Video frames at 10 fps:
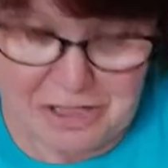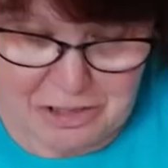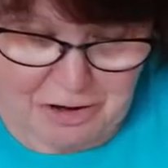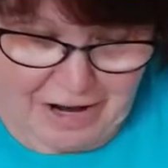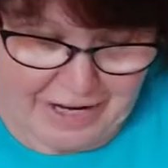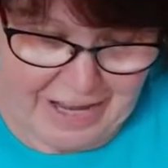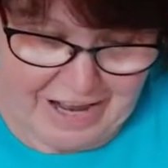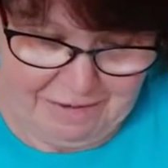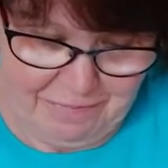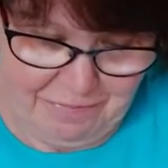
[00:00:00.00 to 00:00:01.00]
good.
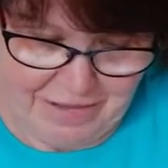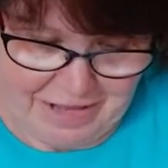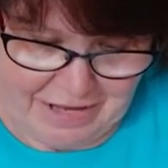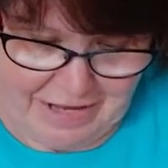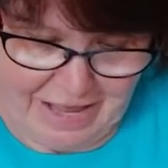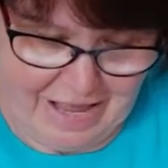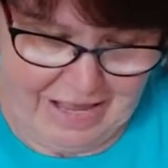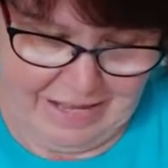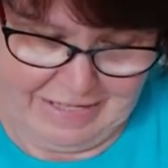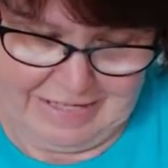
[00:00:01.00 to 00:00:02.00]
Again.
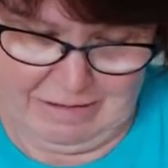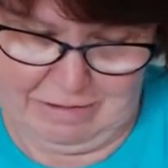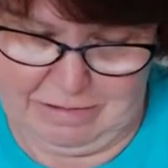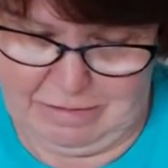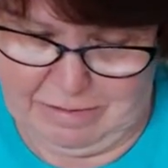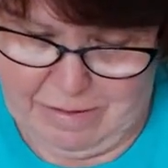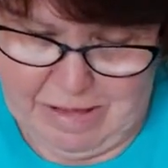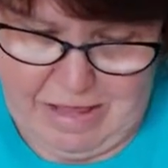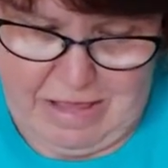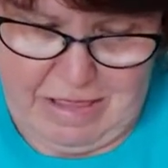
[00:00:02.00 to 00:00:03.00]
Okay. So
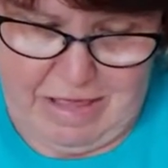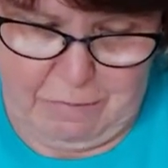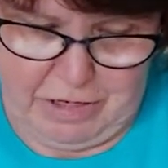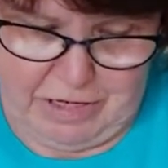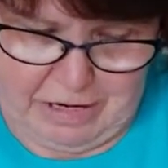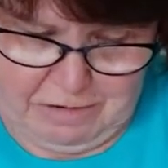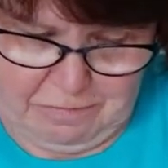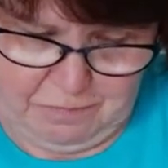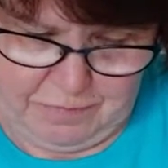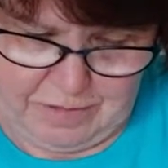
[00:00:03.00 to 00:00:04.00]
there we go.
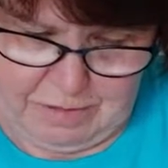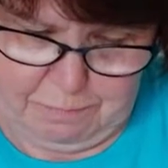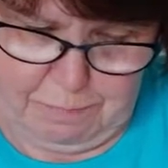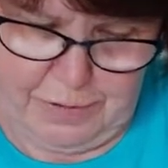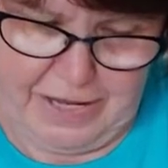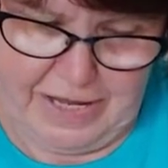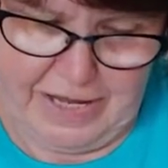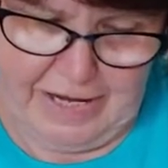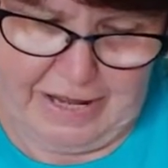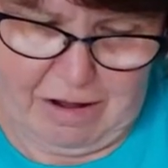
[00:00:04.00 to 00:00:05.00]

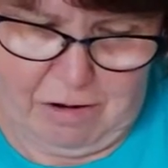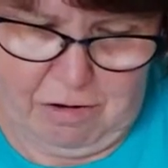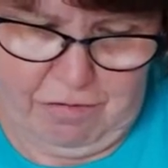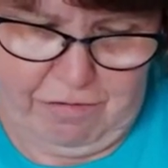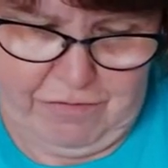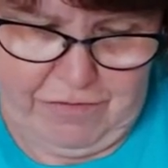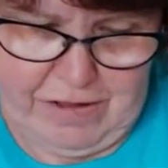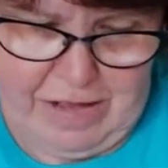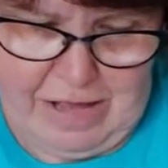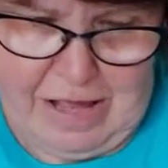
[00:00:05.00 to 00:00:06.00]
Peel it off.
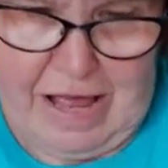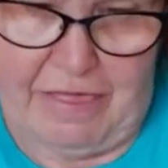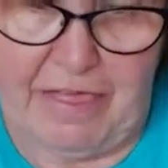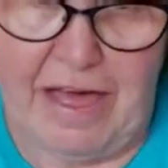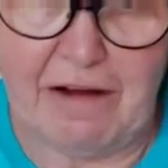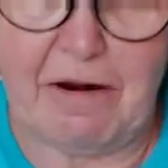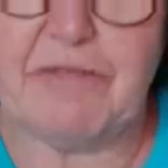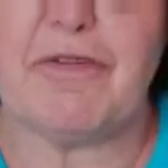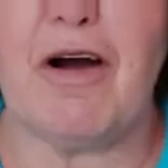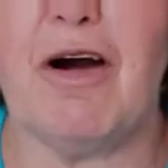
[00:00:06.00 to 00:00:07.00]
And there
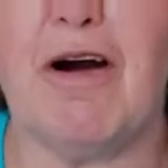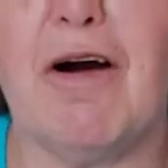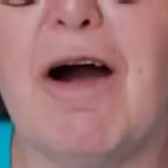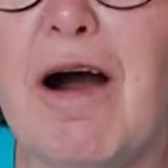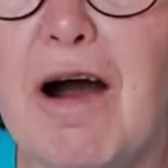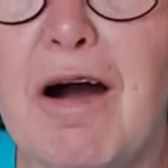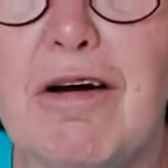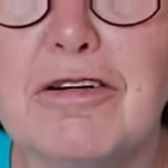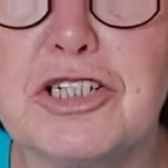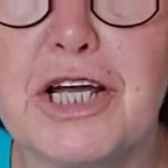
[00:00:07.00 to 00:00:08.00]
I've got a
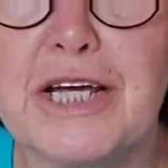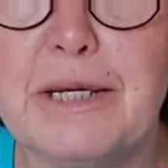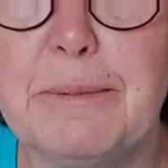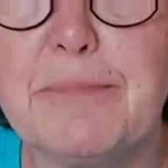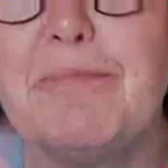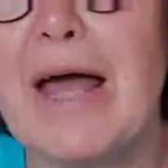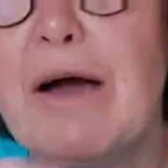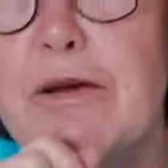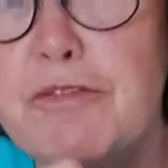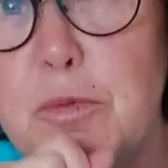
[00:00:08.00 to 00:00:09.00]
heart shape. Now, if you